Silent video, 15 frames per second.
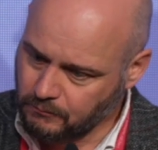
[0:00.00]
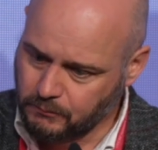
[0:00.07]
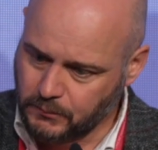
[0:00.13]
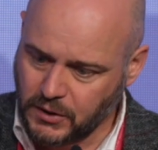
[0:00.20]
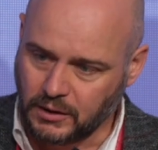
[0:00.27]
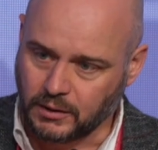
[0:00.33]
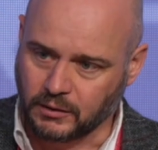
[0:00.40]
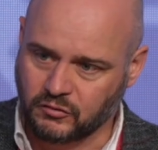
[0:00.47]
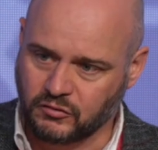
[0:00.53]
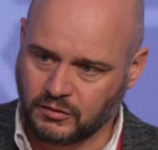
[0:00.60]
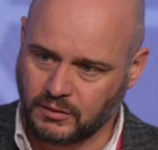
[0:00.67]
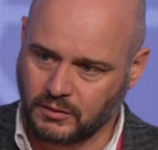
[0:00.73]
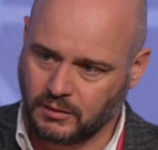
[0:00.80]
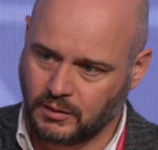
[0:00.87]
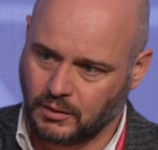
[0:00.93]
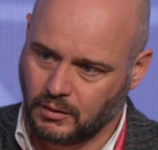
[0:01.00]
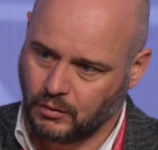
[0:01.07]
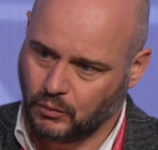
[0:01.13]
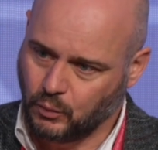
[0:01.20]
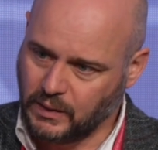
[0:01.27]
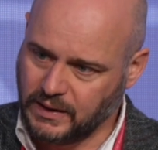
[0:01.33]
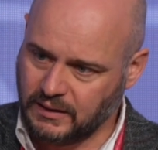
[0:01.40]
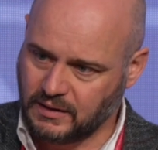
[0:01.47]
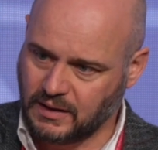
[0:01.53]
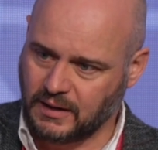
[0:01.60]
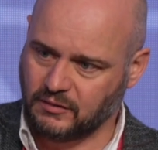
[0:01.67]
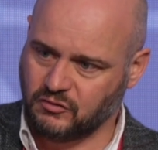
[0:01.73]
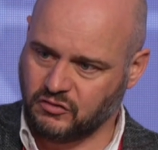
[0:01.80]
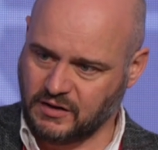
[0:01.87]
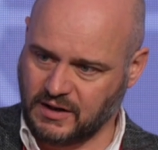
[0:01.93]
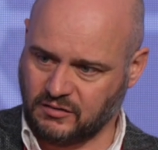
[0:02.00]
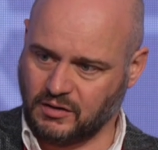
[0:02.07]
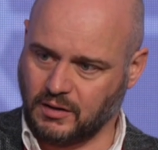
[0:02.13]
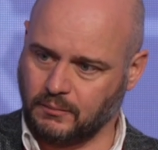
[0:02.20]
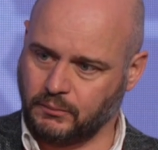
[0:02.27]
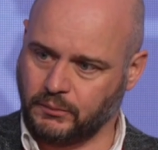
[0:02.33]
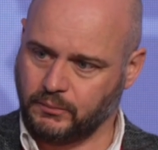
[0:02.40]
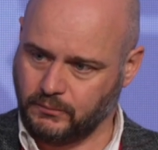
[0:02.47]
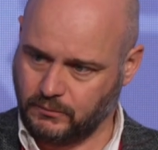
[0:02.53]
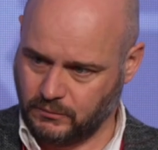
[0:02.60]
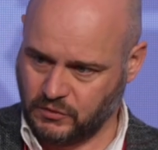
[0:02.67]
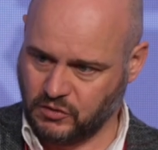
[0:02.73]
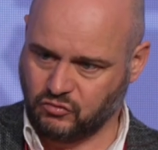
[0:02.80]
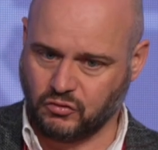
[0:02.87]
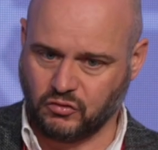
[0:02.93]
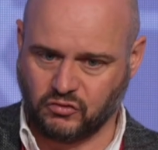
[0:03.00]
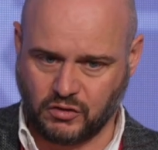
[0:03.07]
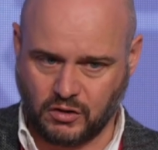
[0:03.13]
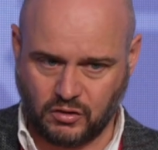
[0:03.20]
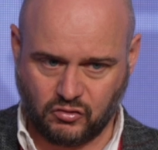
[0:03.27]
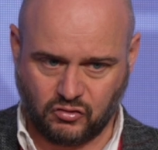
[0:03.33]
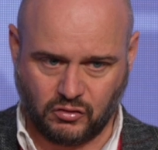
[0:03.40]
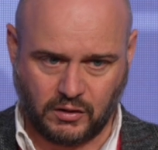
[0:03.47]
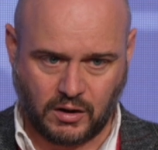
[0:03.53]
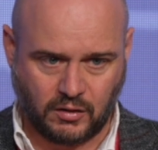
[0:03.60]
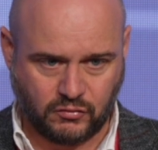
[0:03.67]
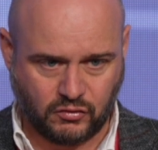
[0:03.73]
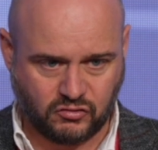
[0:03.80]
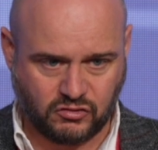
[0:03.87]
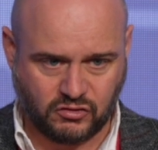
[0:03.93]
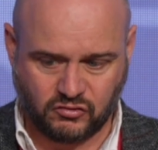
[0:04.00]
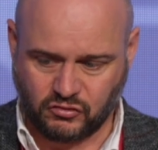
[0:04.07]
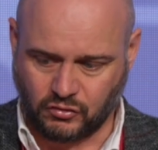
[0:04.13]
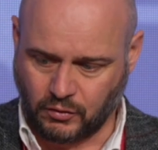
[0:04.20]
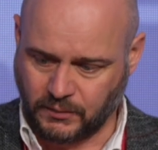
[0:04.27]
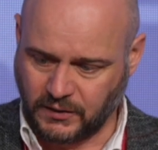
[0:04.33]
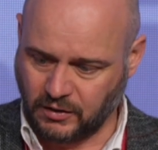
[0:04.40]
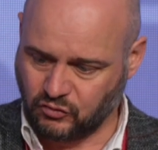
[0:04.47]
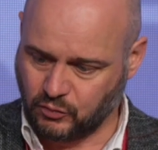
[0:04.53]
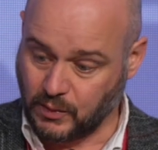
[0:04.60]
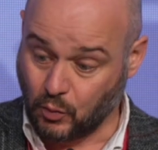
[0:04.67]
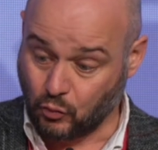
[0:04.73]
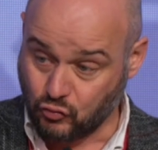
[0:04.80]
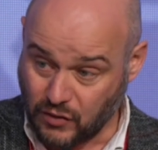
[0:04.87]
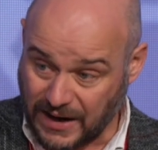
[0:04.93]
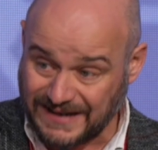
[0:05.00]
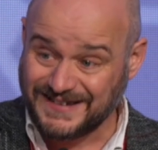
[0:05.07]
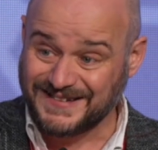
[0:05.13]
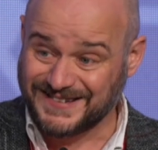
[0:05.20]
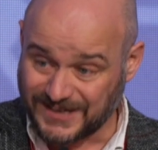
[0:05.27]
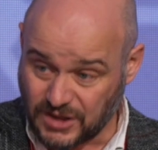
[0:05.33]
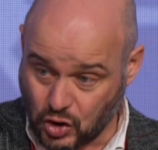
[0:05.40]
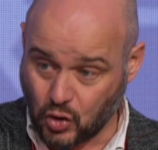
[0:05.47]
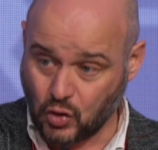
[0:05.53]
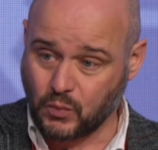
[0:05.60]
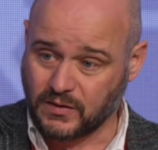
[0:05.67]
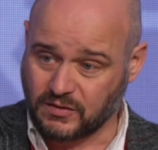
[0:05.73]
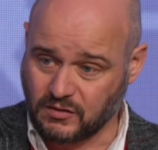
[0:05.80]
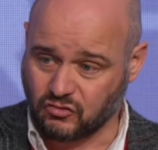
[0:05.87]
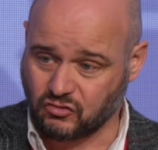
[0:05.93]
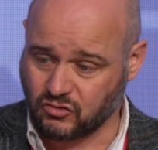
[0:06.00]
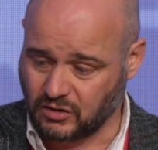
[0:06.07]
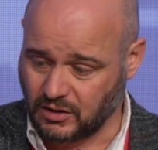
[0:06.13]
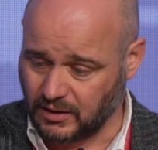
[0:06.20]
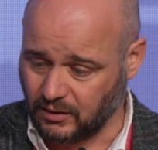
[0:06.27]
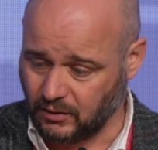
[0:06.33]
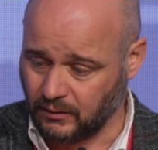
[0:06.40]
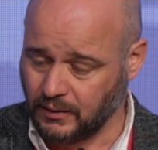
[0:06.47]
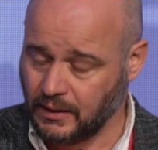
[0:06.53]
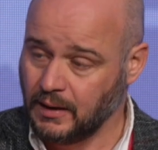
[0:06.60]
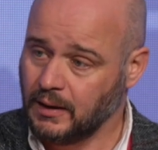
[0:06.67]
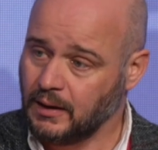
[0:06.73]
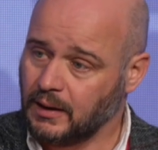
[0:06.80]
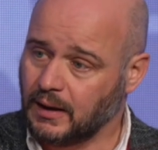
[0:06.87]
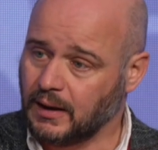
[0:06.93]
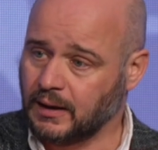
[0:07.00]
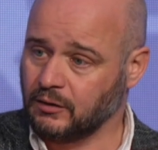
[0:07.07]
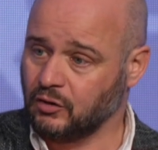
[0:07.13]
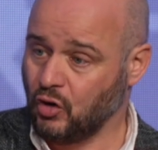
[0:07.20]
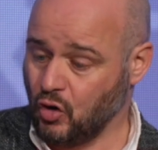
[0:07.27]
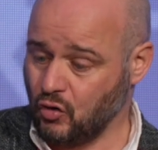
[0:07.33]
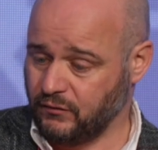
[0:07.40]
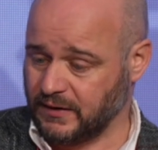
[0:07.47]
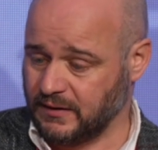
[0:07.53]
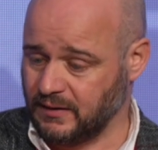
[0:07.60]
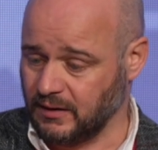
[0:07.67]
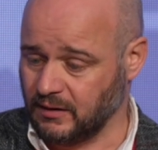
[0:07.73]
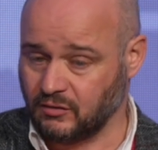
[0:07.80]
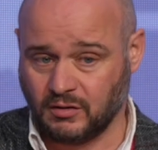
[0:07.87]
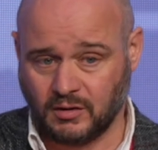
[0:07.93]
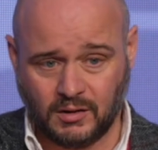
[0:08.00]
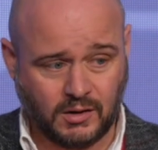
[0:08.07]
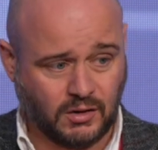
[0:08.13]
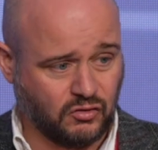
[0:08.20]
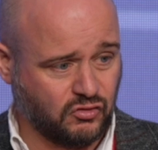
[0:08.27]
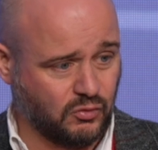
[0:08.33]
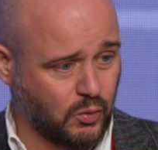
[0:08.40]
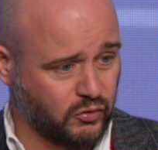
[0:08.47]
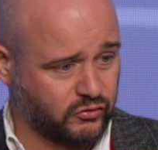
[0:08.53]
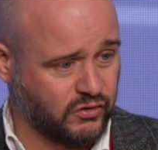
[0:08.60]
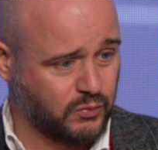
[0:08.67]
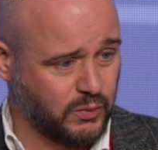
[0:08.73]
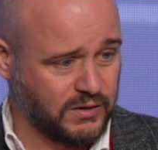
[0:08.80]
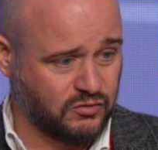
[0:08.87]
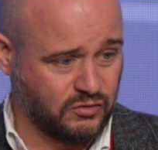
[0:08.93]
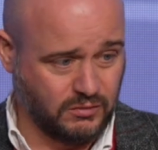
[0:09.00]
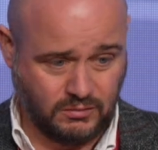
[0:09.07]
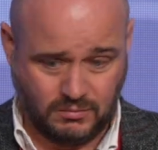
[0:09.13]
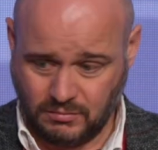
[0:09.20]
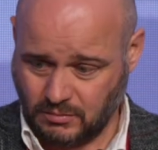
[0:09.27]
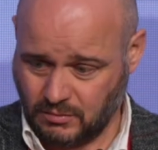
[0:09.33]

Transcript: But we'd had set up this research on other topics. We were ready to go with this trial, and COVID hit. So what did we do?